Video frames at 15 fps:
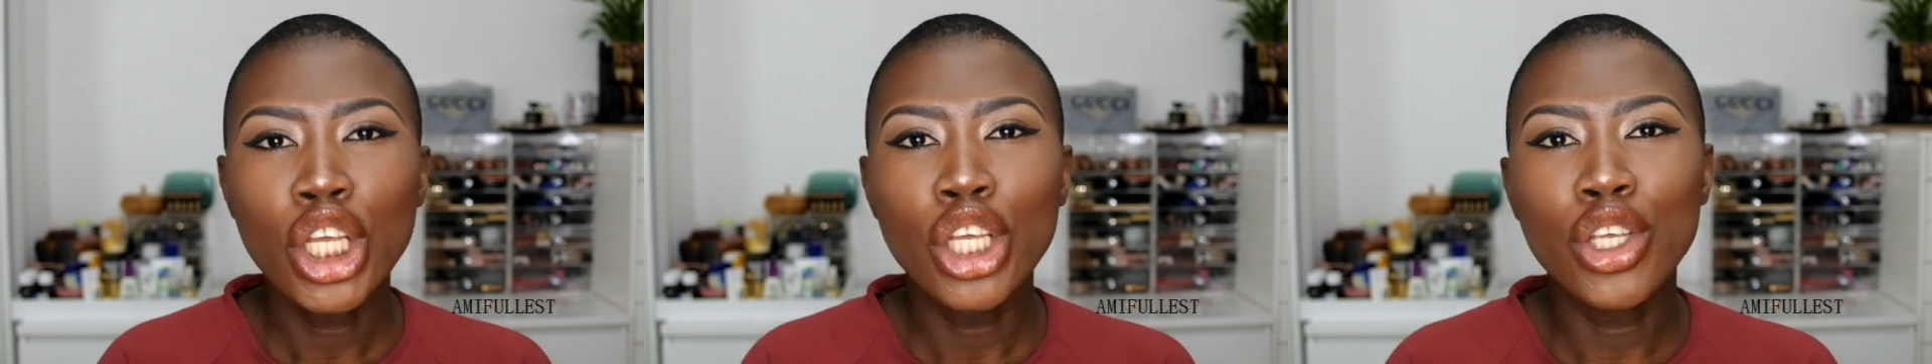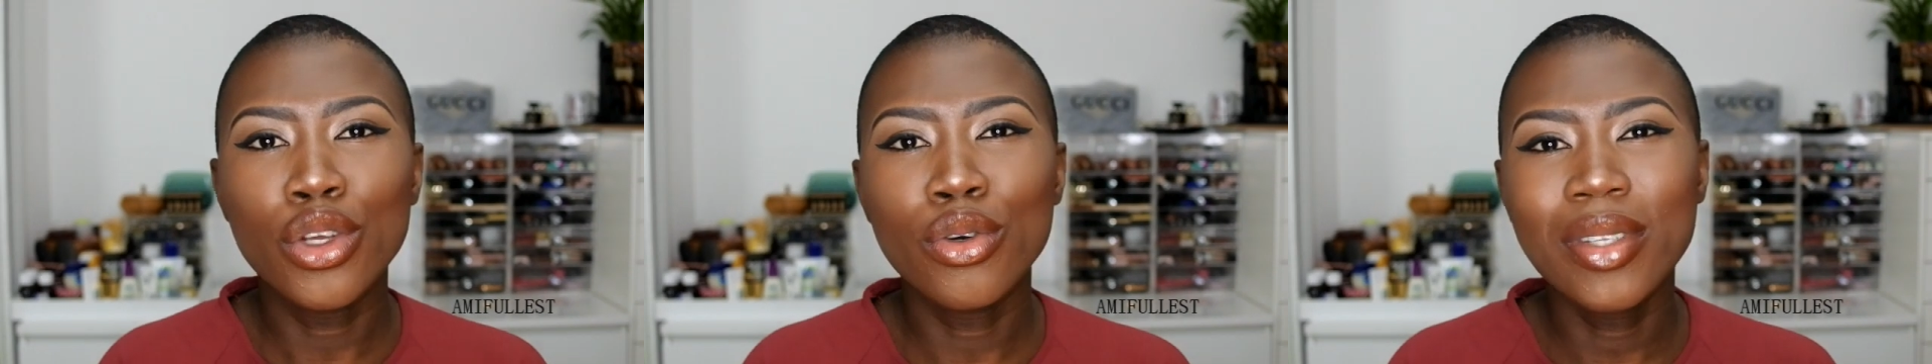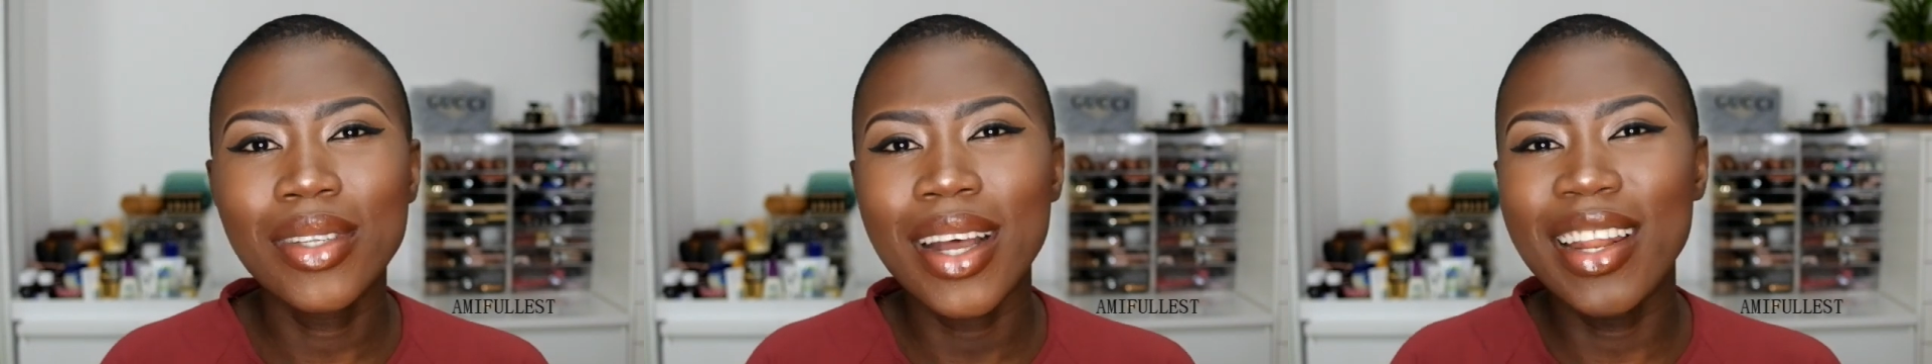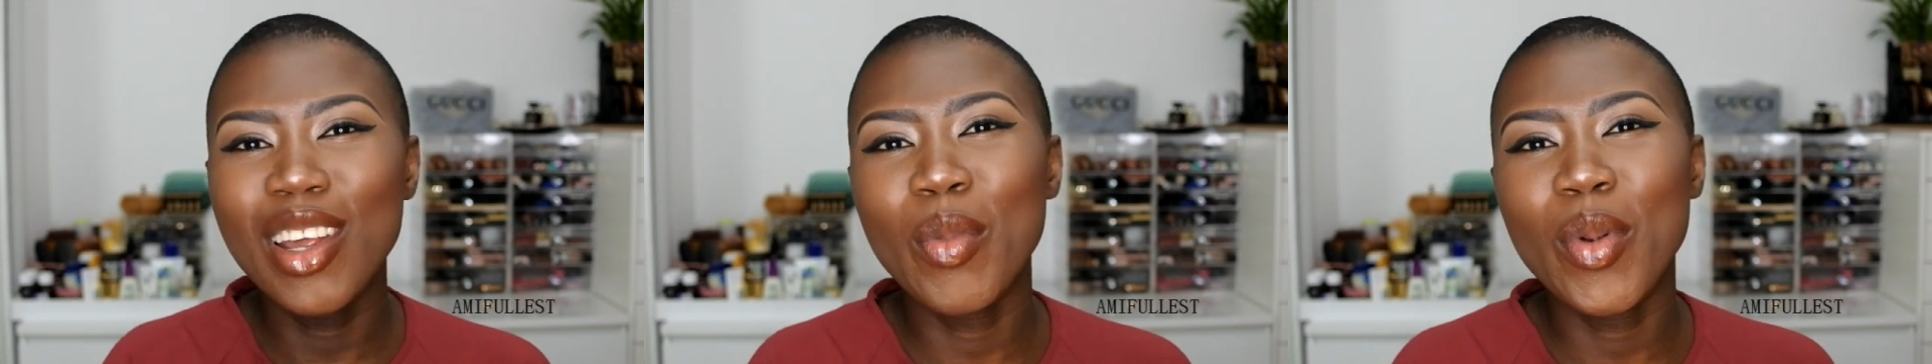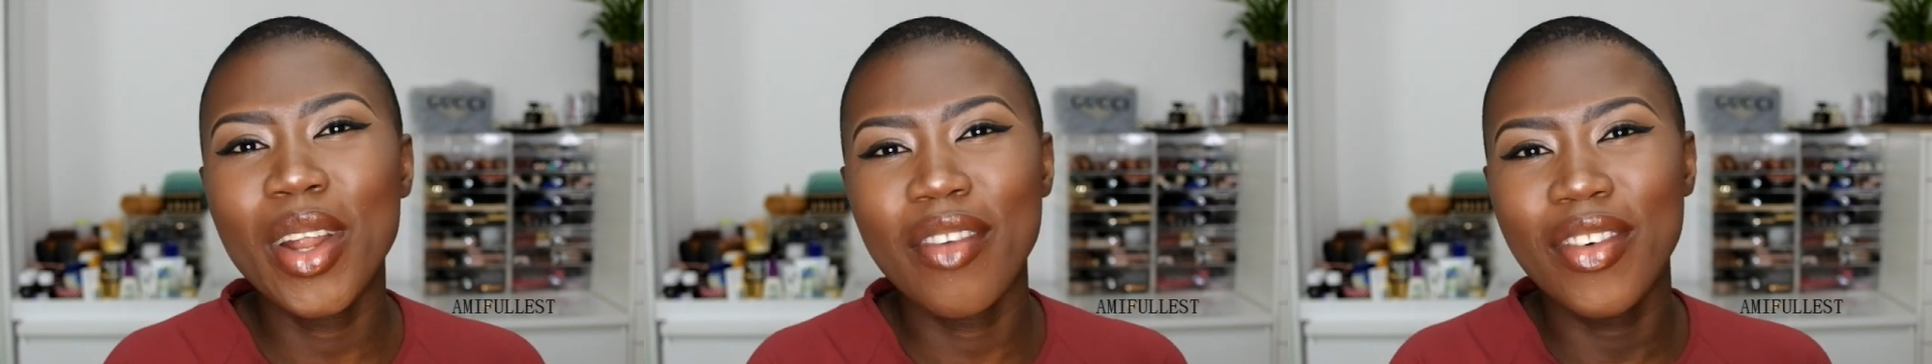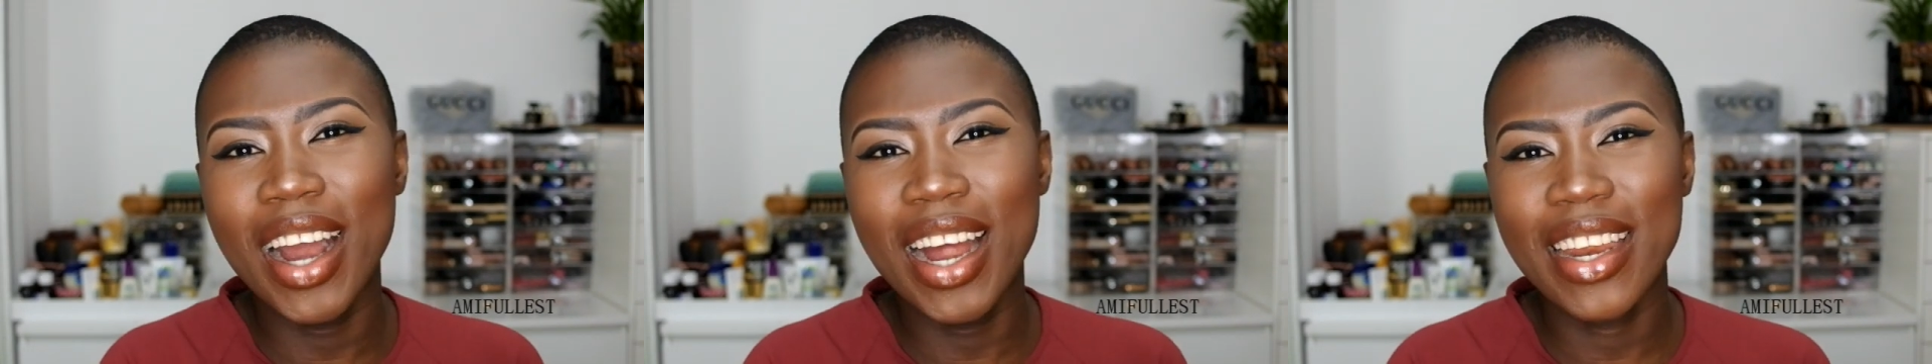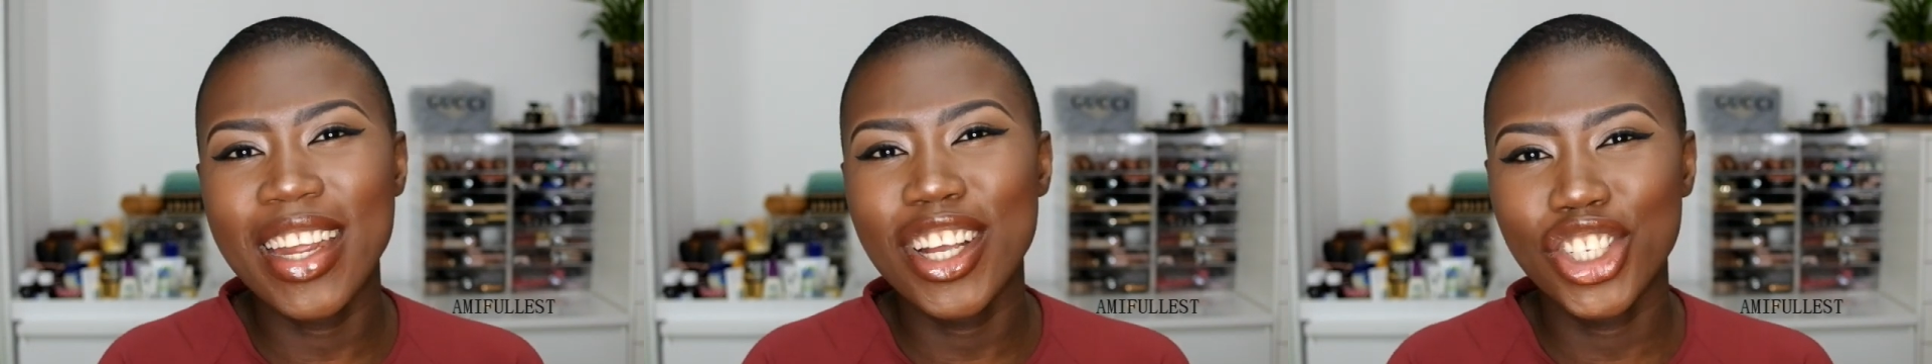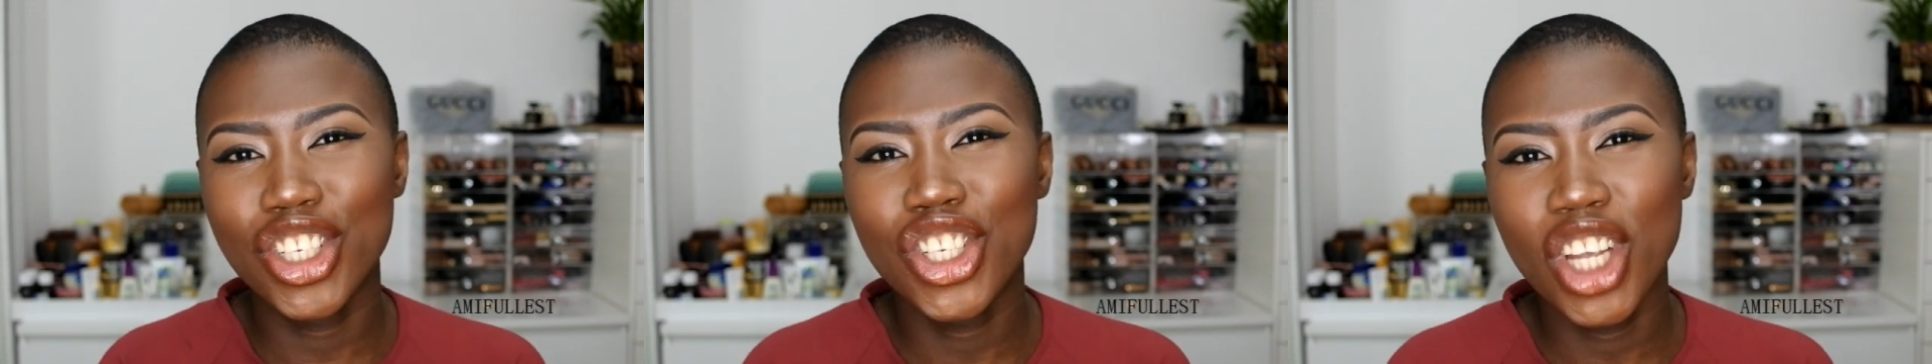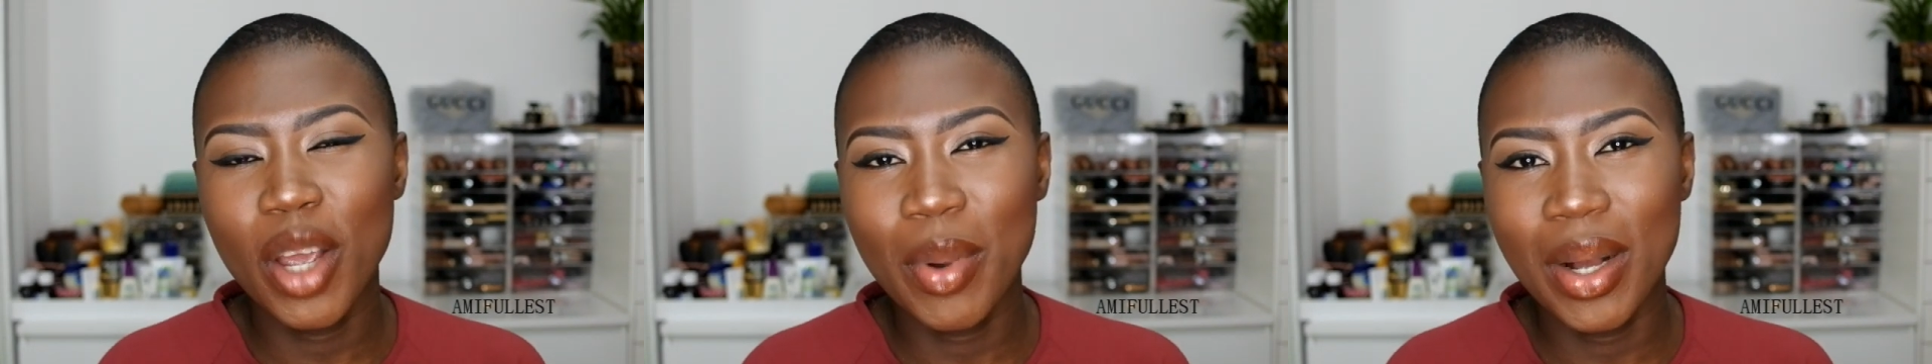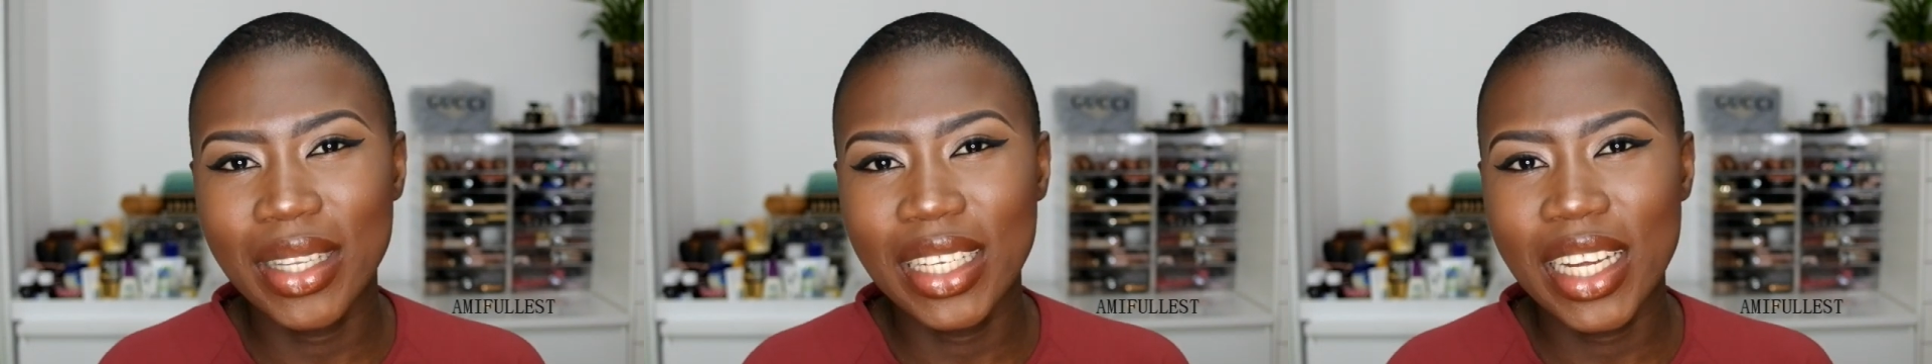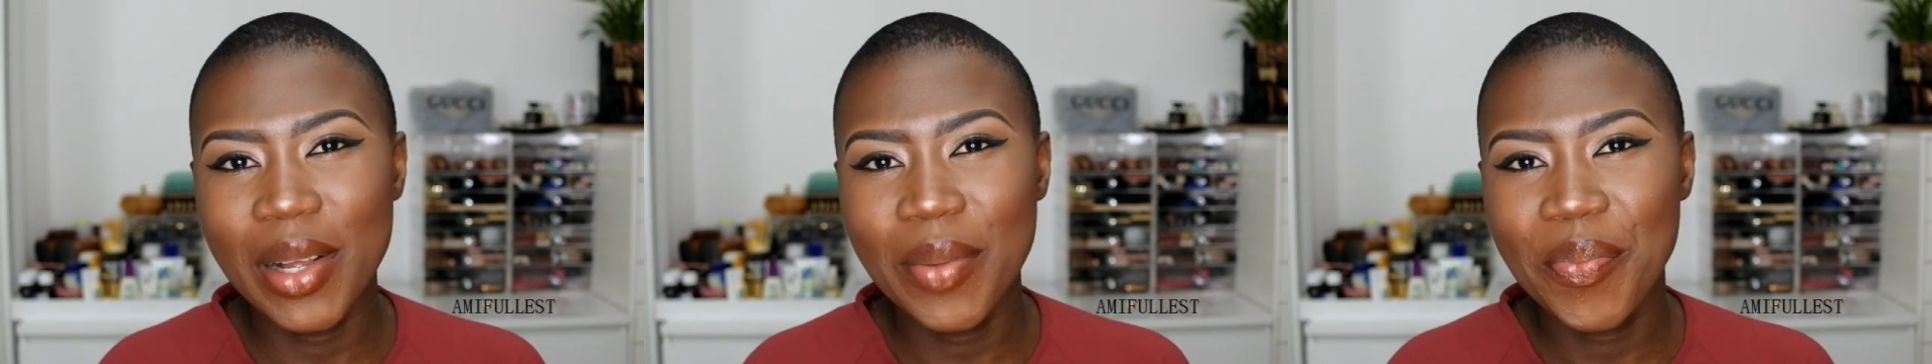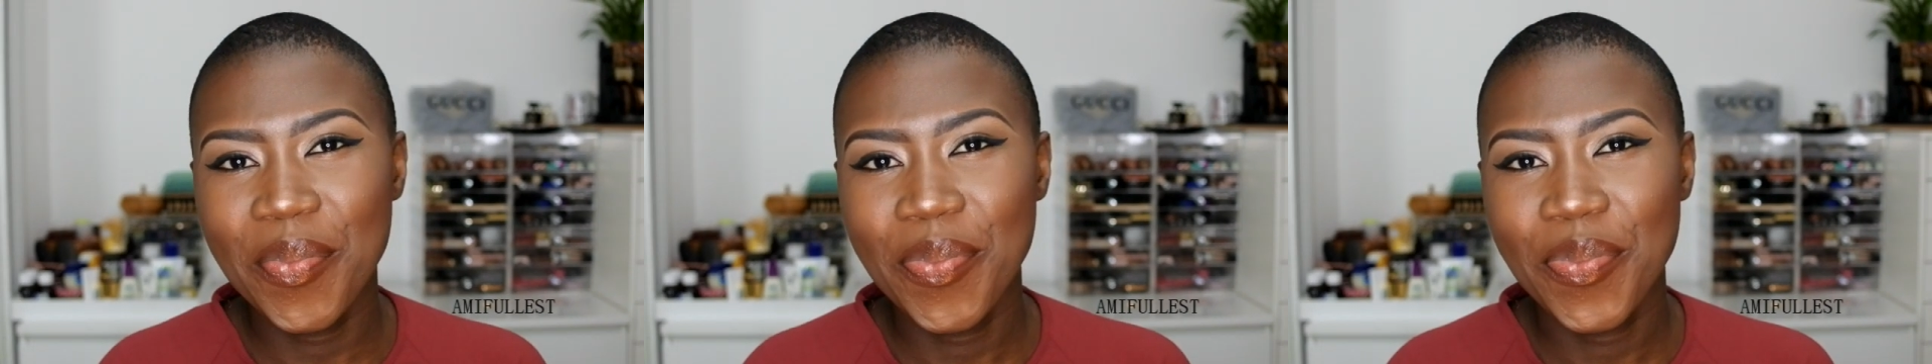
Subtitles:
use a little bit of Ghanaian shea butter